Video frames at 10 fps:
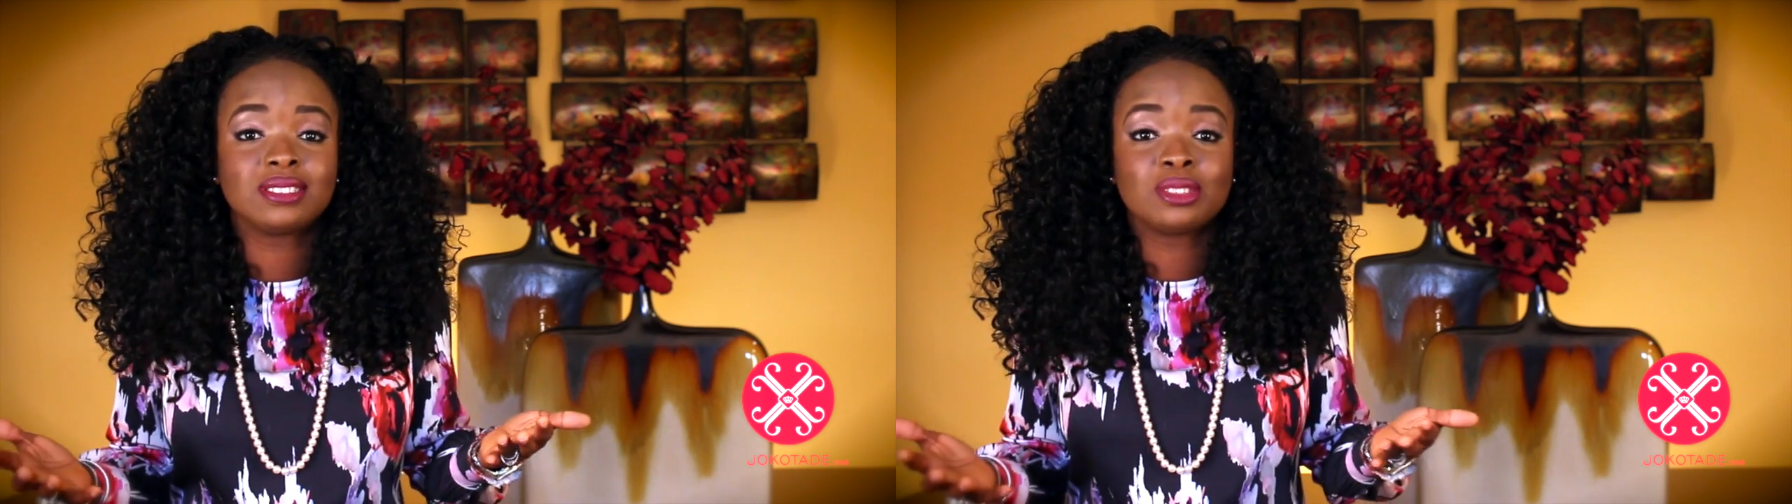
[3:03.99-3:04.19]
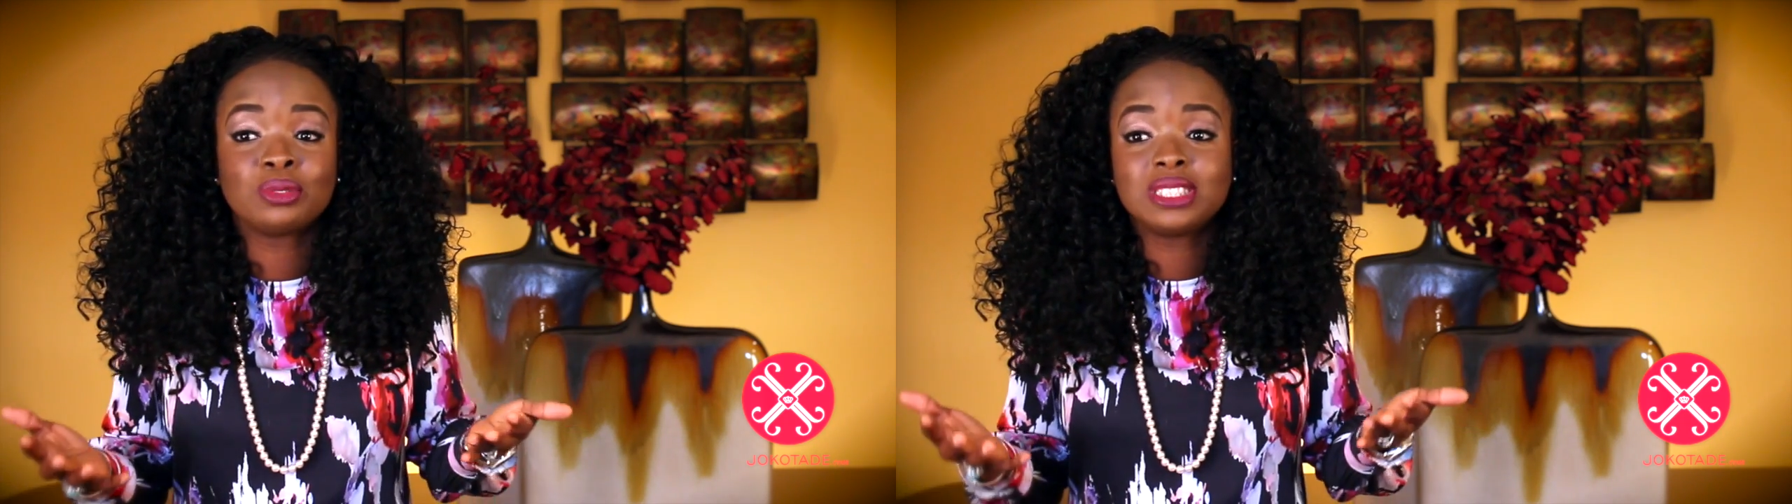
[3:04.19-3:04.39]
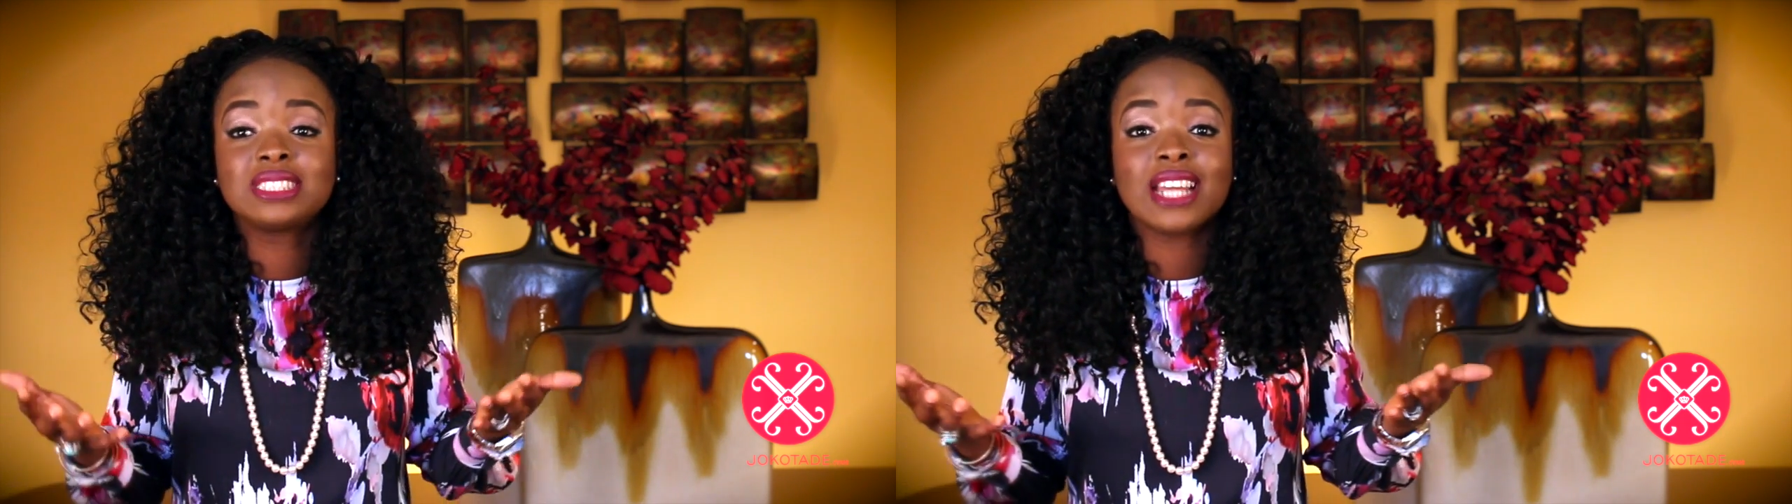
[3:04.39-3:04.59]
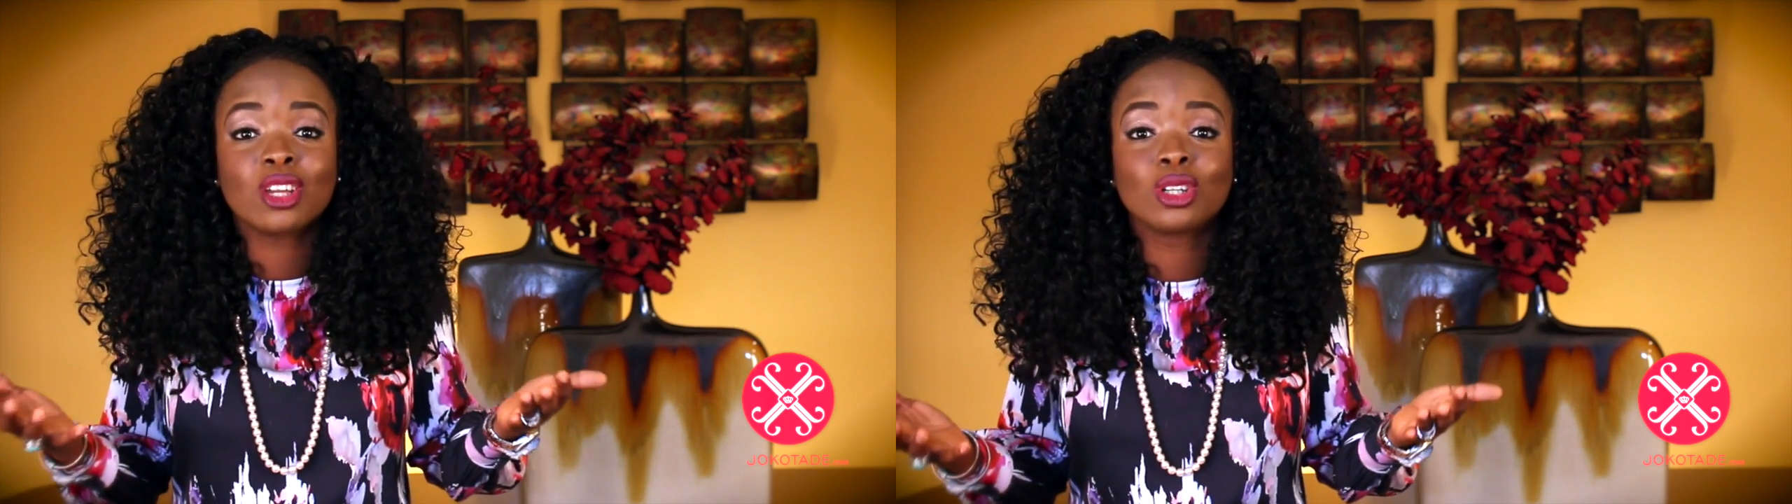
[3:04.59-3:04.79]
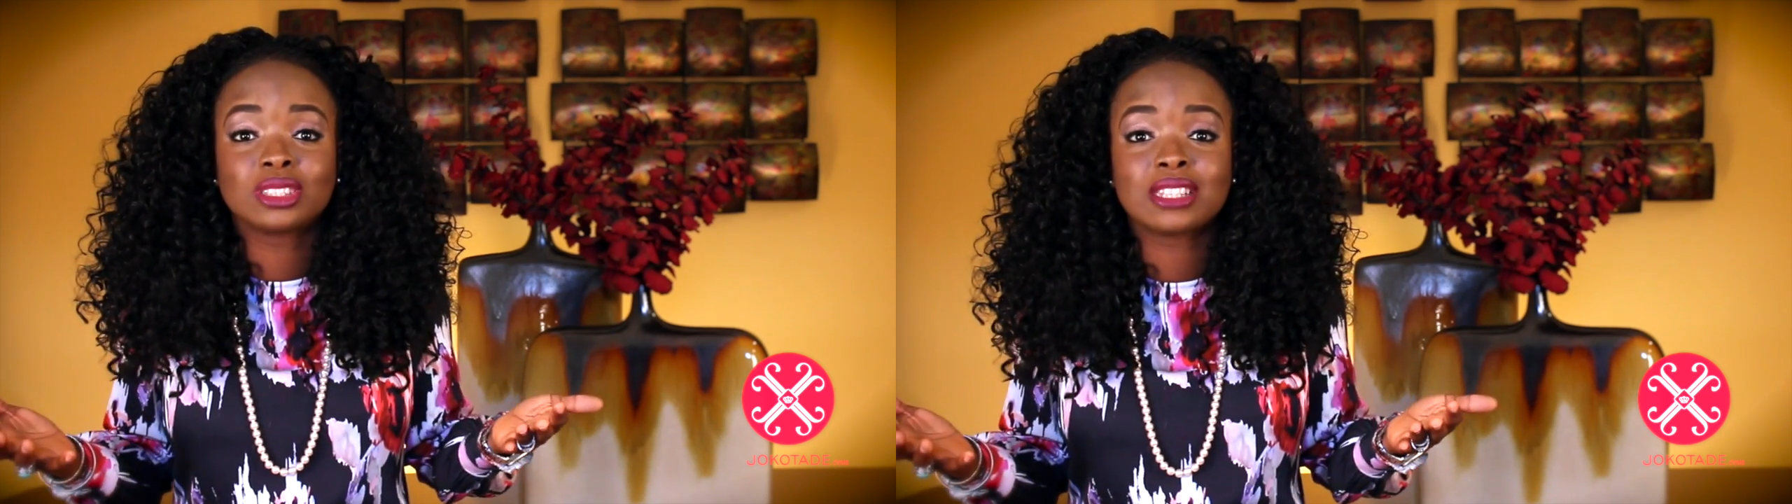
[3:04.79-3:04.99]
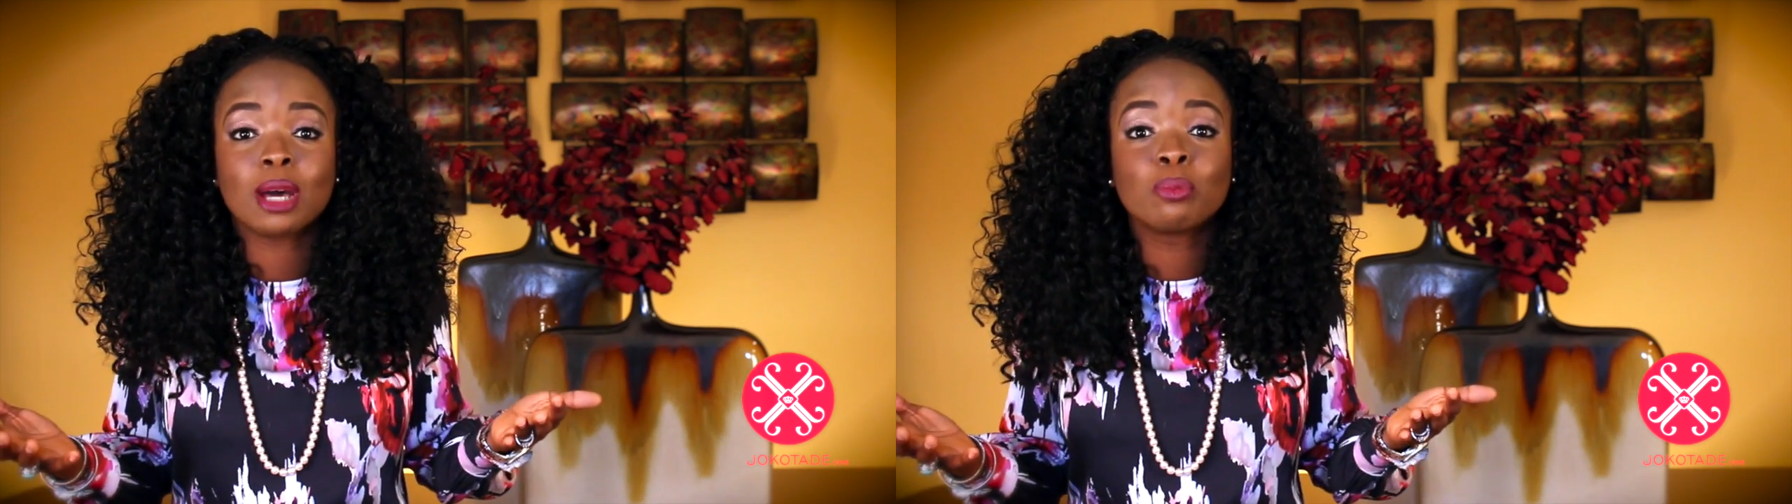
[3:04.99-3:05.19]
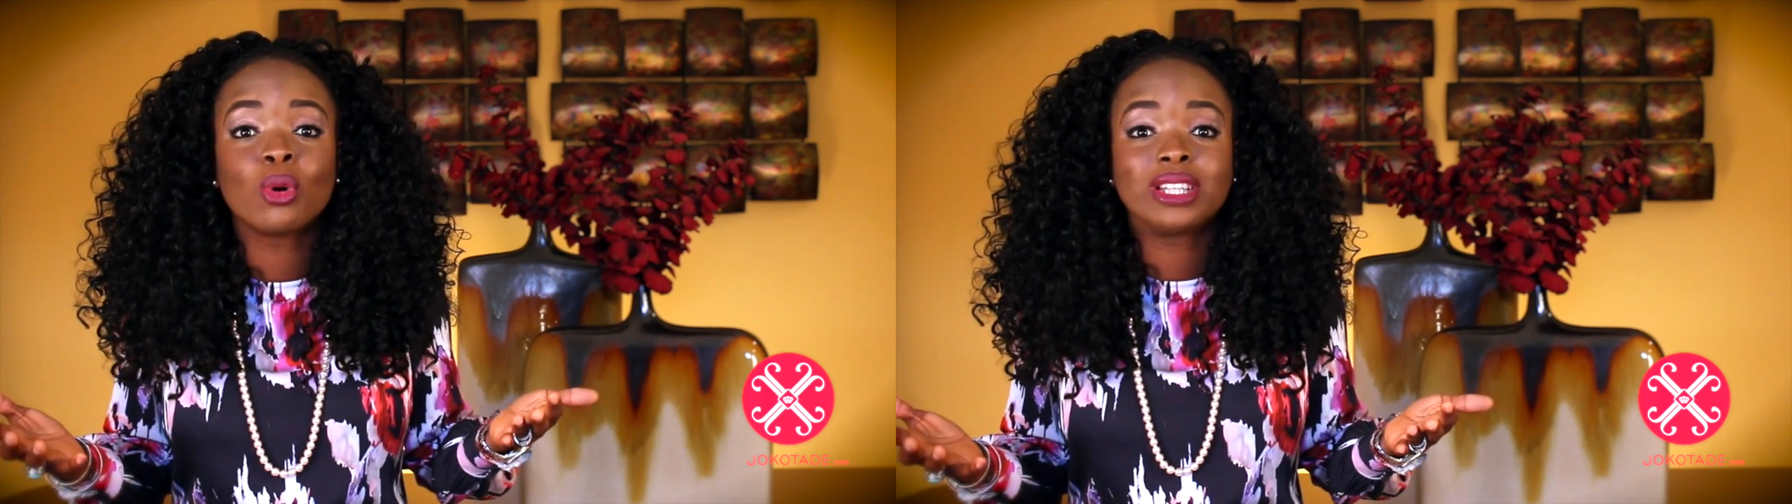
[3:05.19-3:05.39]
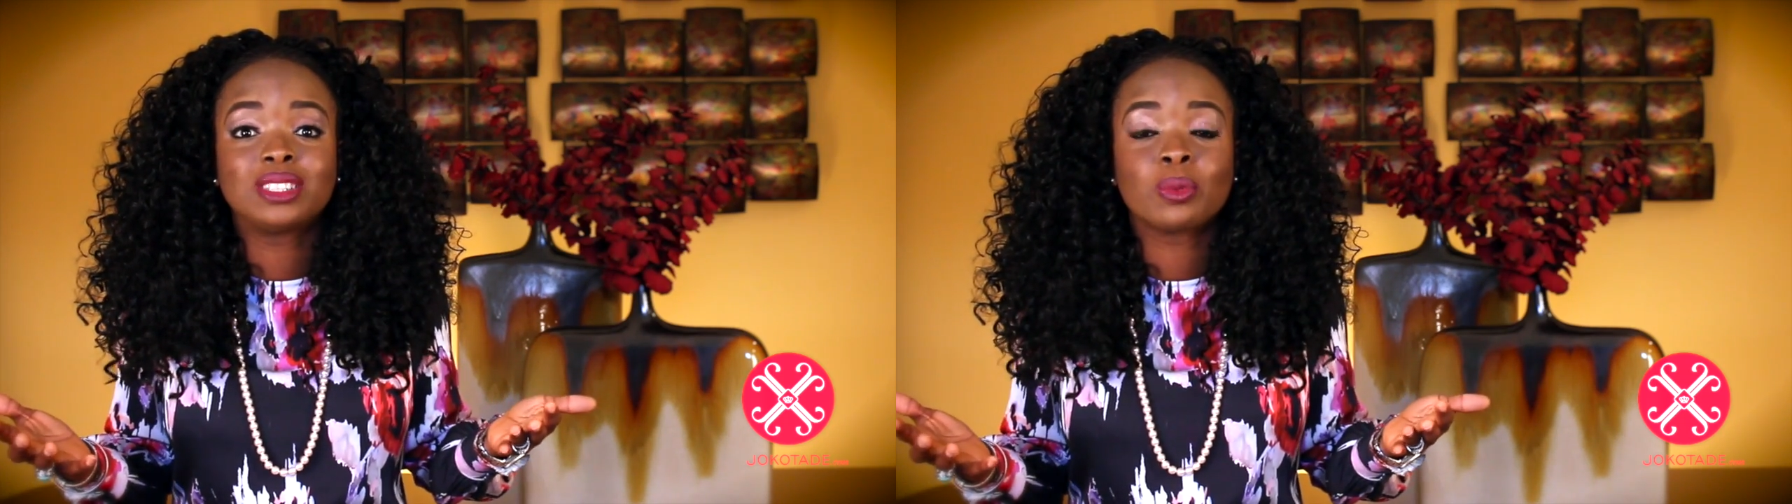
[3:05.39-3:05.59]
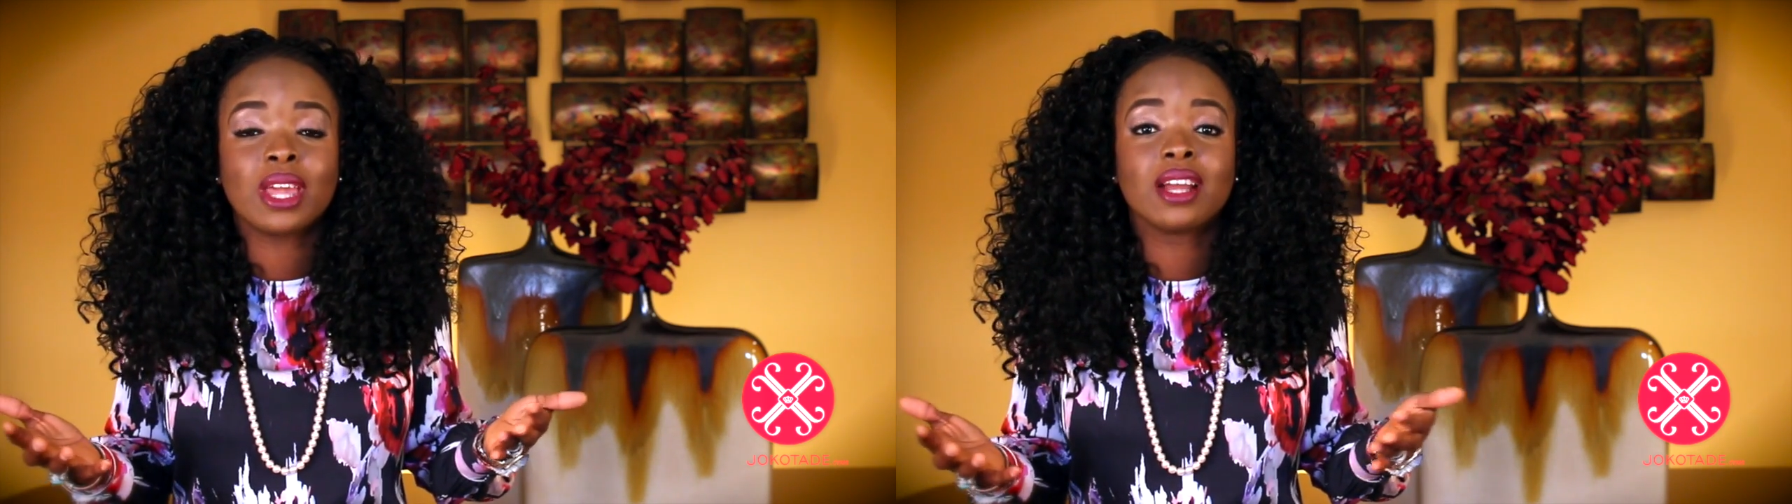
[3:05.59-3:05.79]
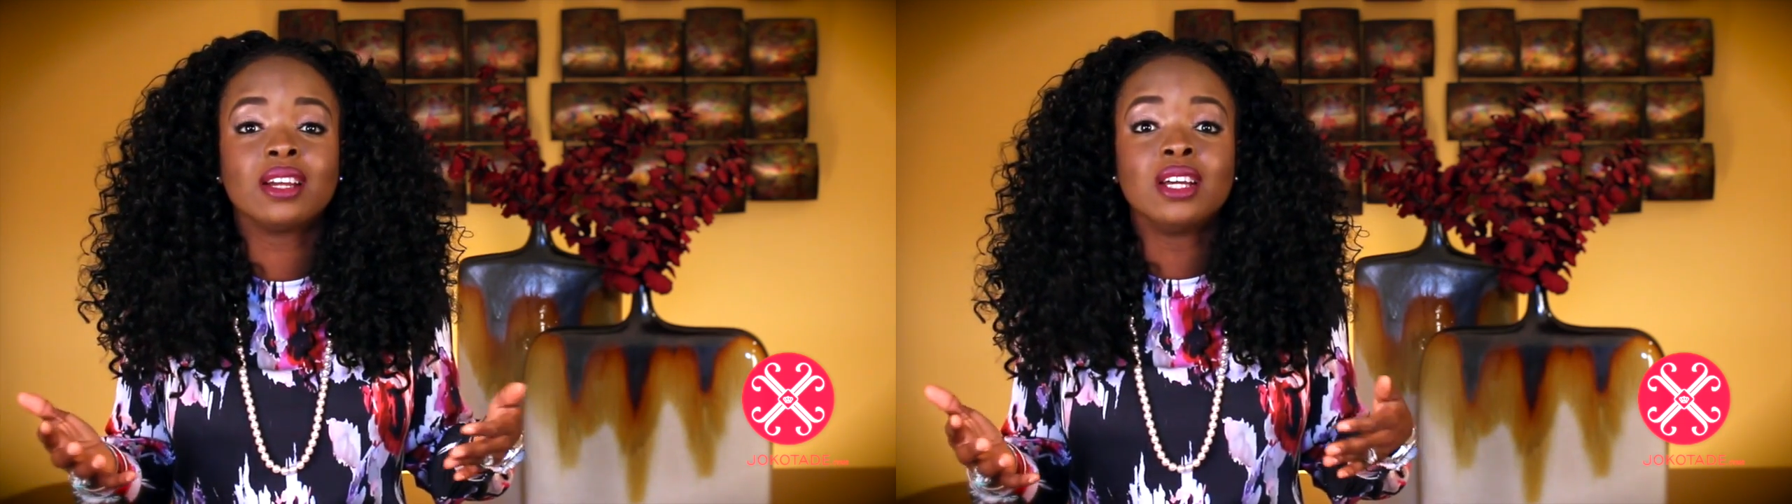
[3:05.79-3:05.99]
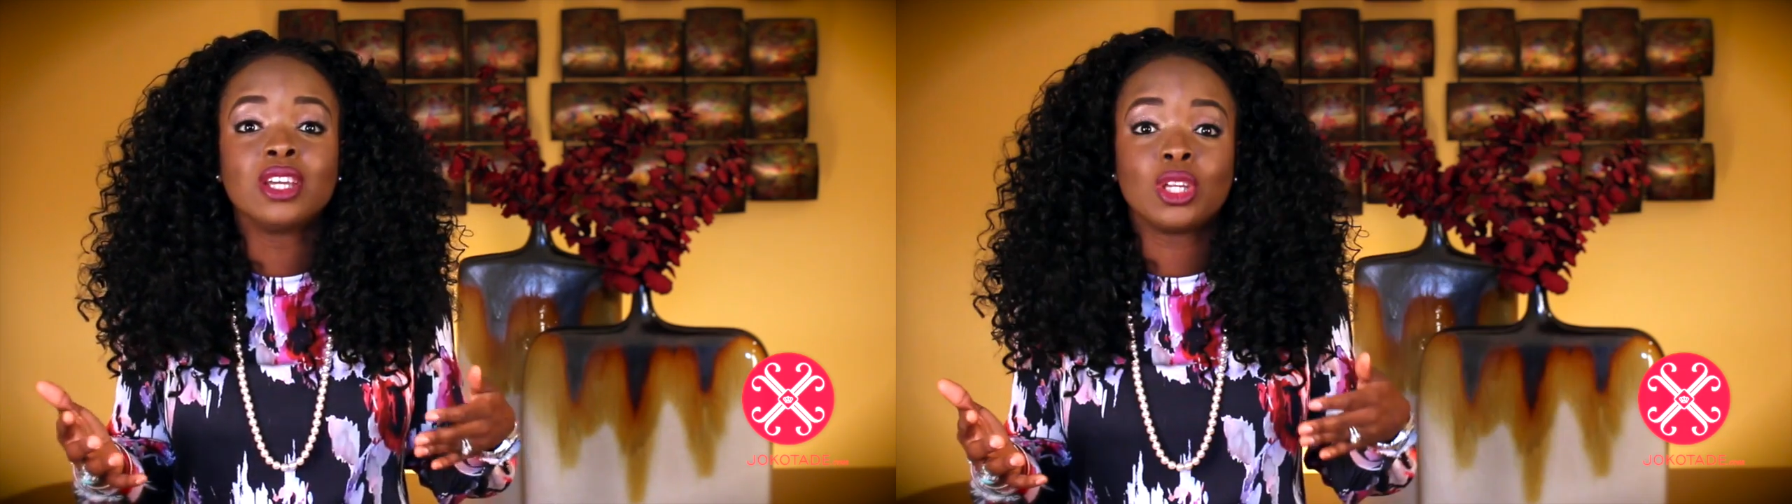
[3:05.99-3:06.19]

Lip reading: The reason I got to that point where,